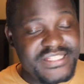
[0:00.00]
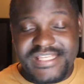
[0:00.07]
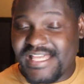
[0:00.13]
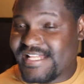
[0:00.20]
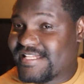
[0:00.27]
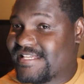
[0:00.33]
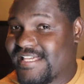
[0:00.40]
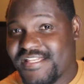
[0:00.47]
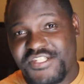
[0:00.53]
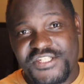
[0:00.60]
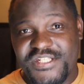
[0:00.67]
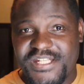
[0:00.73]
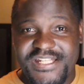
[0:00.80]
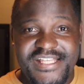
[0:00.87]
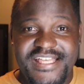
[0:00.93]
then
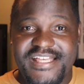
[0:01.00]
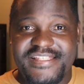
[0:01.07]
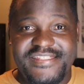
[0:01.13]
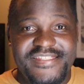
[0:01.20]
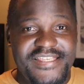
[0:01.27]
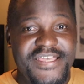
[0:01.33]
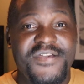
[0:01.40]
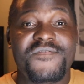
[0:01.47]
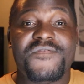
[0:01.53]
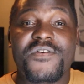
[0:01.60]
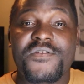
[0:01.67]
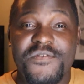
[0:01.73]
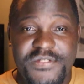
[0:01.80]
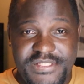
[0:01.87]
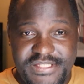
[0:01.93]
shenanigans
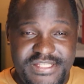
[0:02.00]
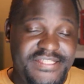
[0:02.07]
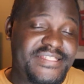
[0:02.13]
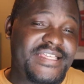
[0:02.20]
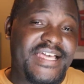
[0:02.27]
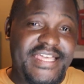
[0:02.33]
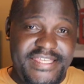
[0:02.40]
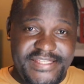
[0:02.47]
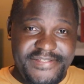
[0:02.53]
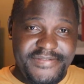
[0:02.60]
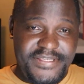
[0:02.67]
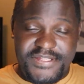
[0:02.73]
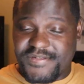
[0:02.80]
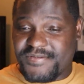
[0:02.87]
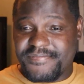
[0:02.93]
followed this guy,
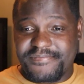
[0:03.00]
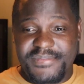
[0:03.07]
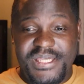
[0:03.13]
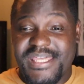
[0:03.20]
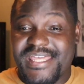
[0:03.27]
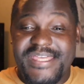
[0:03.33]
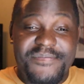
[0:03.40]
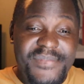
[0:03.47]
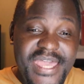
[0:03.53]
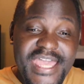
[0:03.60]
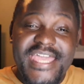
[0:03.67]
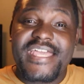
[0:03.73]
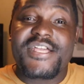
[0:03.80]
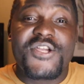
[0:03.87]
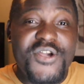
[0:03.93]
you know? He
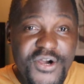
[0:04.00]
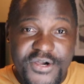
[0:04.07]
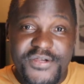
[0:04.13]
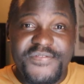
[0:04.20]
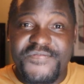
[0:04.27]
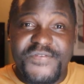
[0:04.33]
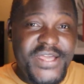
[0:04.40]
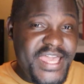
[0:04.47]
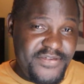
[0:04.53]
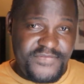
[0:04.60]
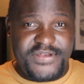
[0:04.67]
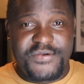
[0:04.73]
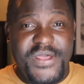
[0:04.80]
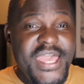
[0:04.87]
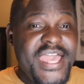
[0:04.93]
may gone
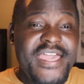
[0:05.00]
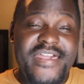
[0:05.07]
forever.